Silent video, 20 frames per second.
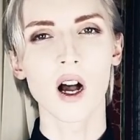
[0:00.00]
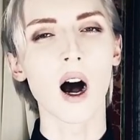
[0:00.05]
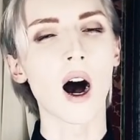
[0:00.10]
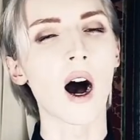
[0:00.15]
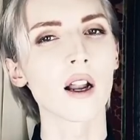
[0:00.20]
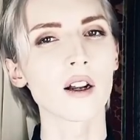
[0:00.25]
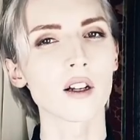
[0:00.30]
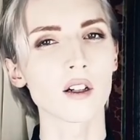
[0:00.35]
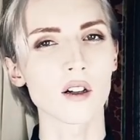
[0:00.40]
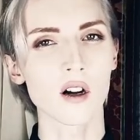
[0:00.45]

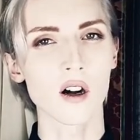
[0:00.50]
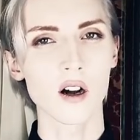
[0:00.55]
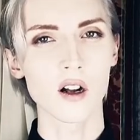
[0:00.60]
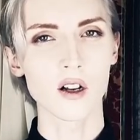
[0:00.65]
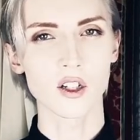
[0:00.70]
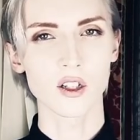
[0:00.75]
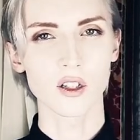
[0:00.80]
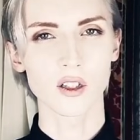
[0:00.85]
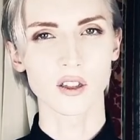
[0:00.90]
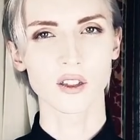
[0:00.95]

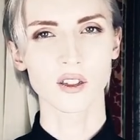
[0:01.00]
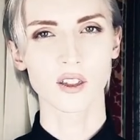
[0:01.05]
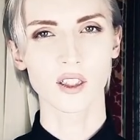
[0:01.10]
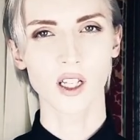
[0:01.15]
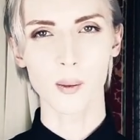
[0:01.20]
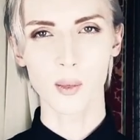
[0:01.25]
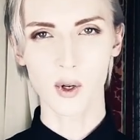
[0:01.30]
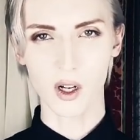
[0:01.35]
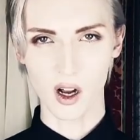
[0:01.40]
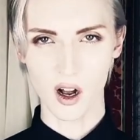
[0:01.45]
unconscious,
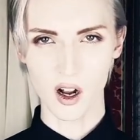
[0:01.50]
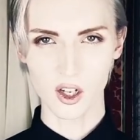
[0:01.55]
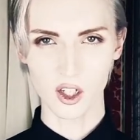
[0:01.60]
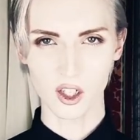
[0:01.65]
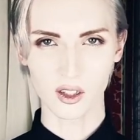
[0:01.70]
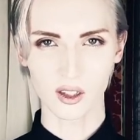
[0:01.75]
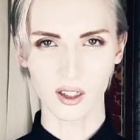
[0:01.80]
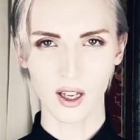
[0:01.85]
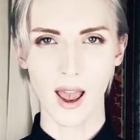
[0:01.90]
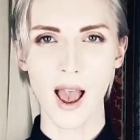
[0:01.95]

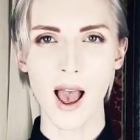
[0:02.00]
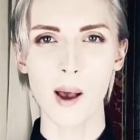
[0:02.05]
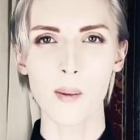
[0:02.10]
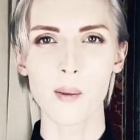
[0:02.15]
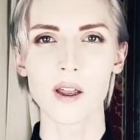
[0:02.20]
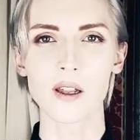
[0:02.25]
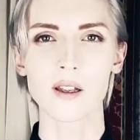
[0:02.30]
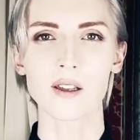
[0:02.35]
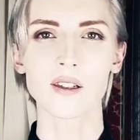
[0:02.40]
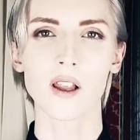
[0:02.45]
subconscious
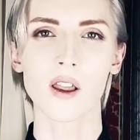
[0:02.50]
habits